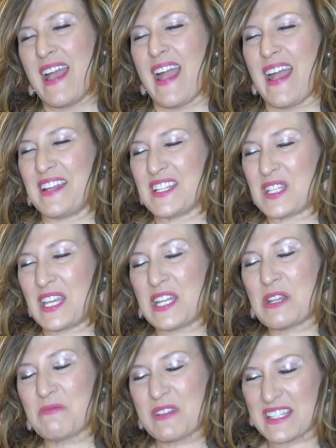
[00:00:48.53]
And it's
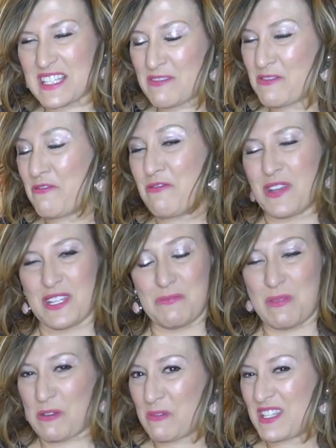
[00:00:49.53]
getting received, it's
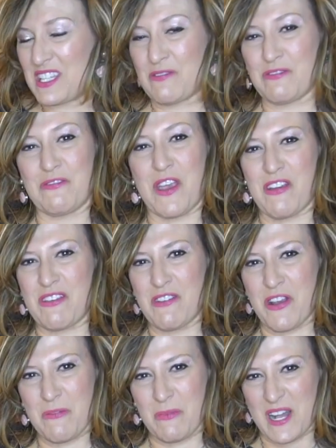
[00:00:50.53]
being received very,
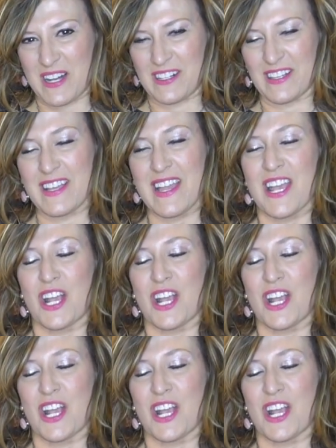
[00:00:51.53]
very well.